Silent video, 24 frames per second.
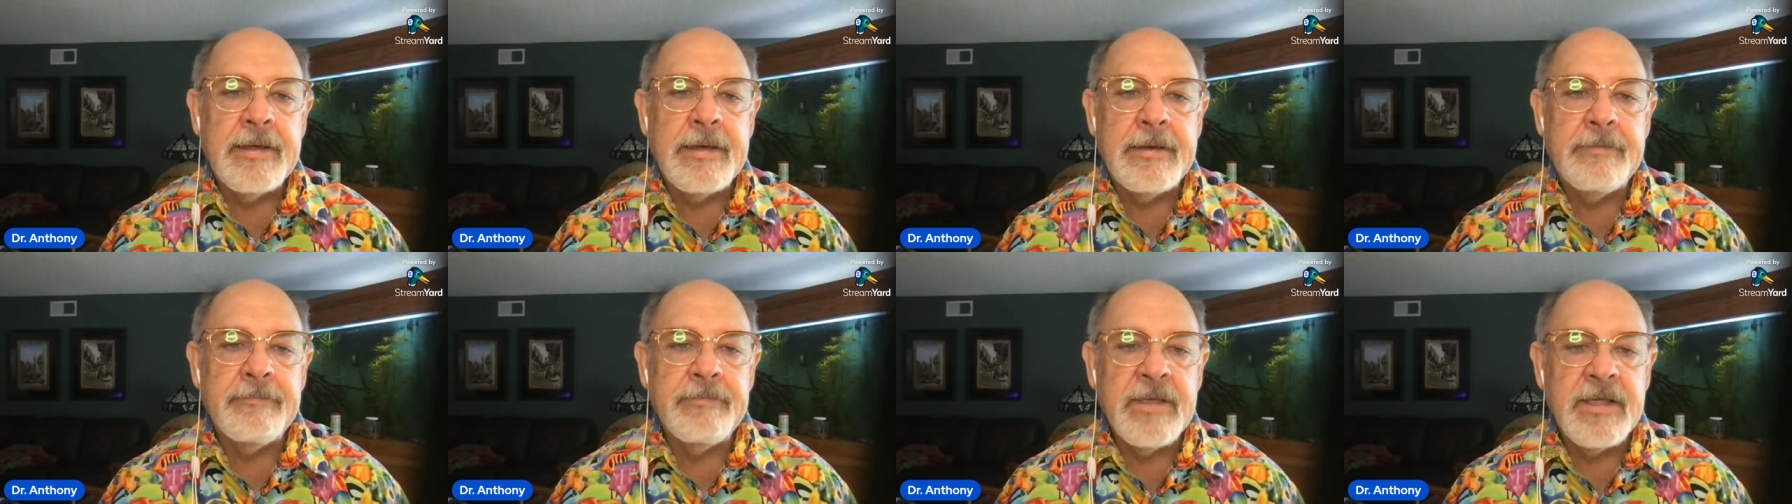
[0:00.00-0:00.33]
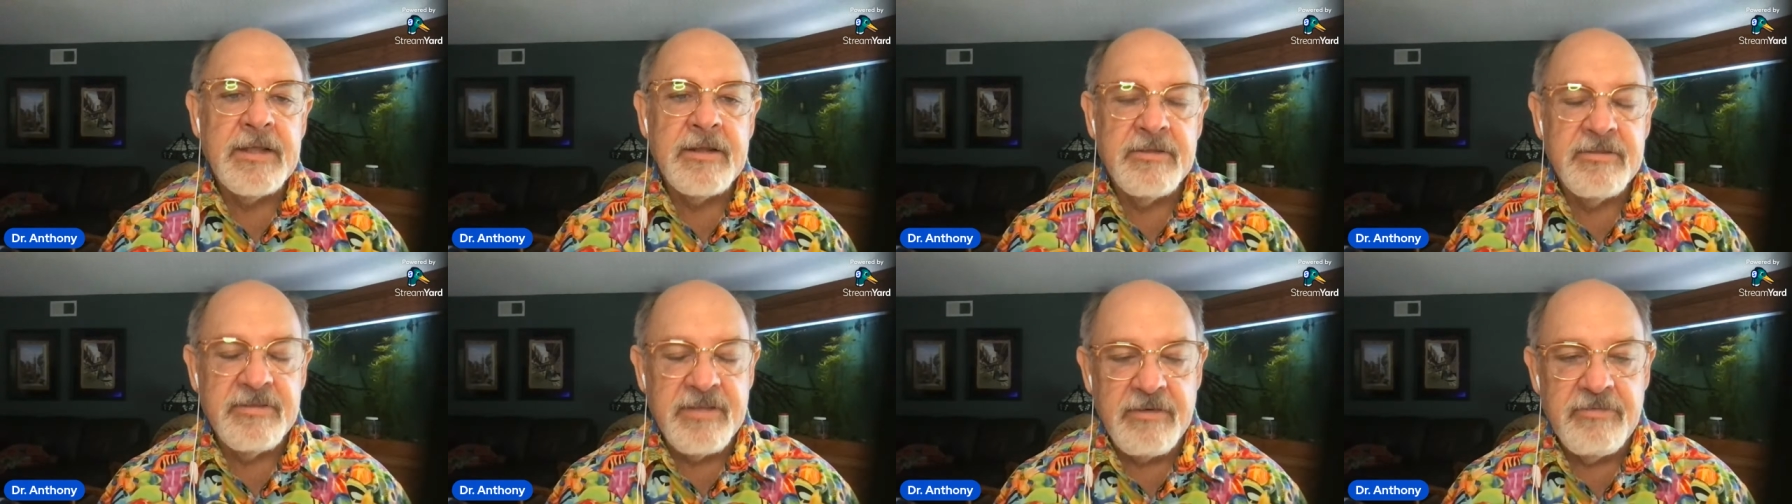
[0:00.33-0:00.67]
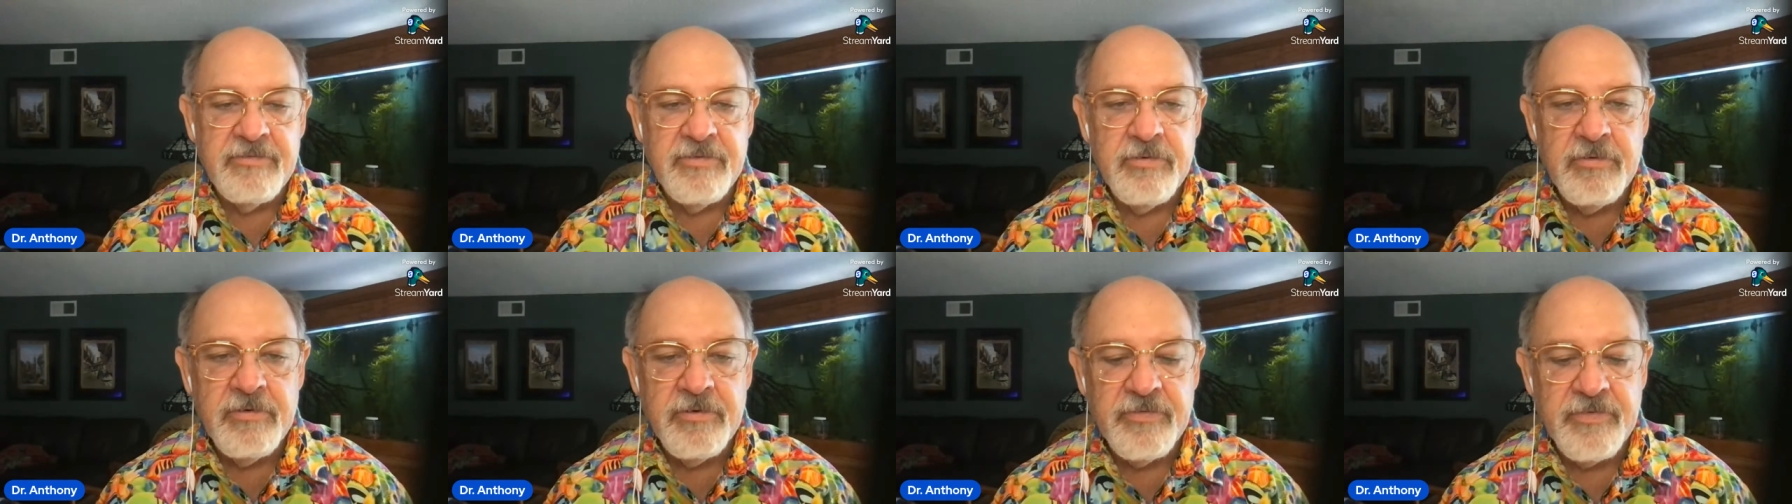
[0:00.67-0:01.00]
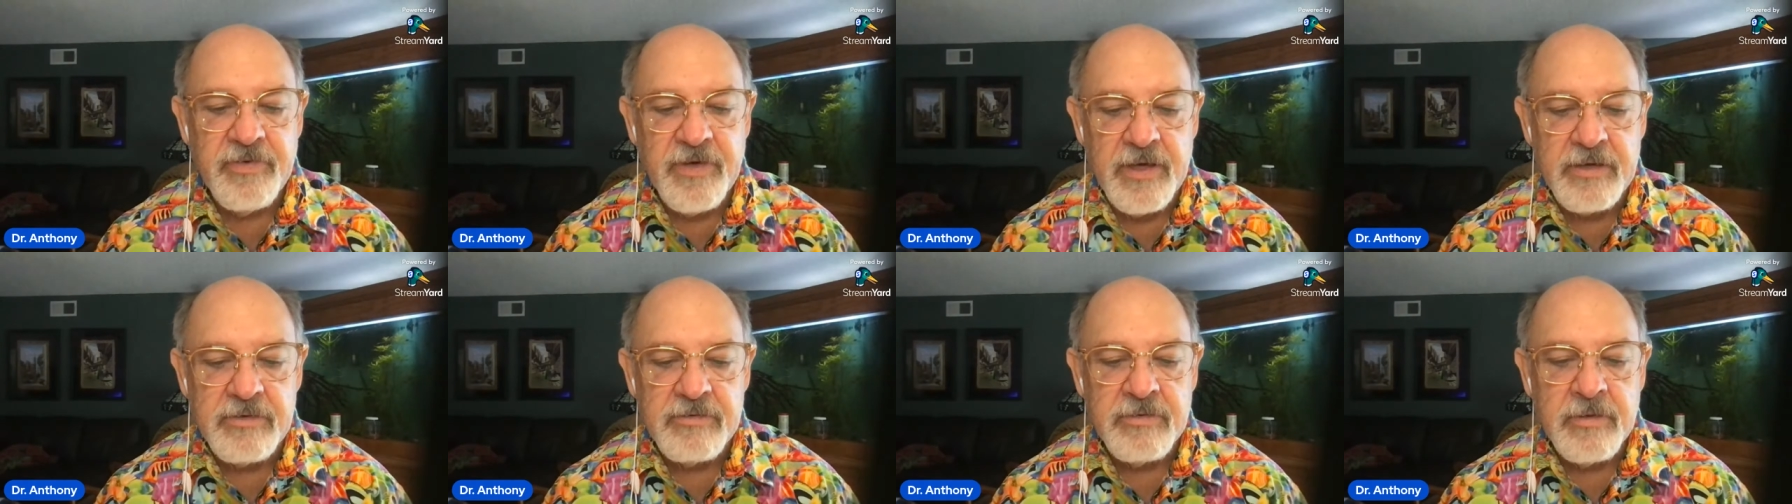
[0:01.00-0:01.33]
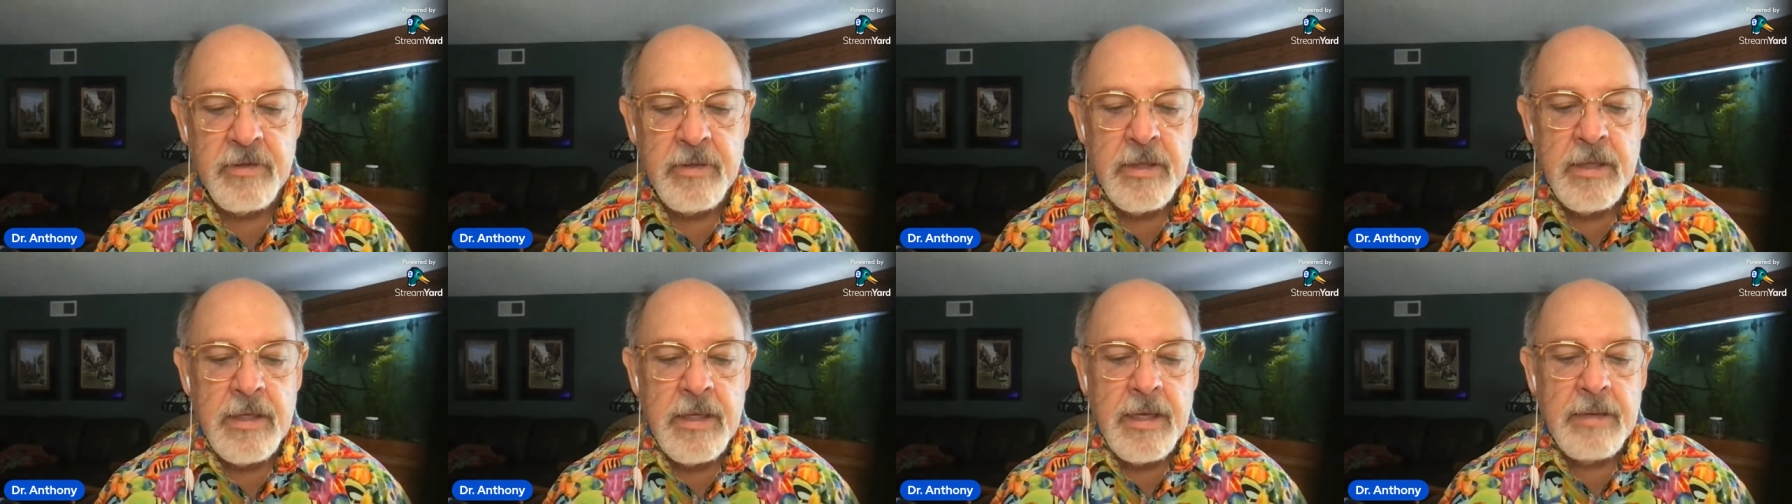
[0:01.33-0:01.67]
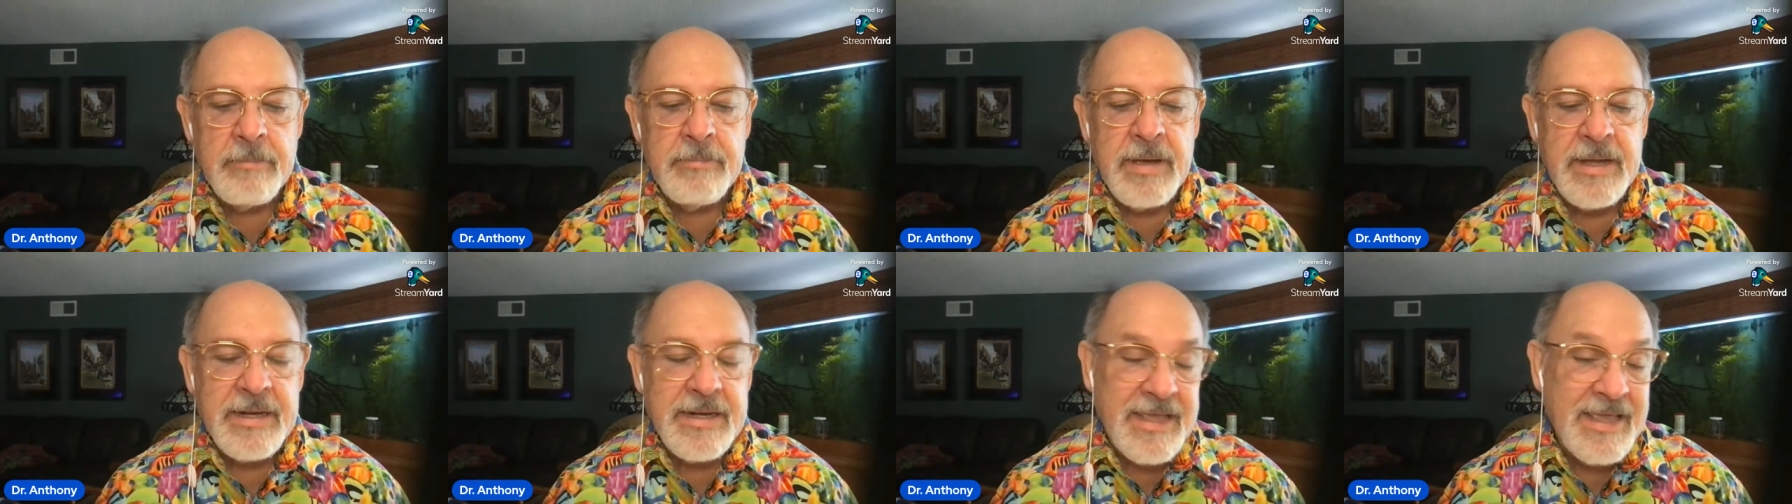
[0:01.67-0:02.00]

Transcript: It is a food fish. But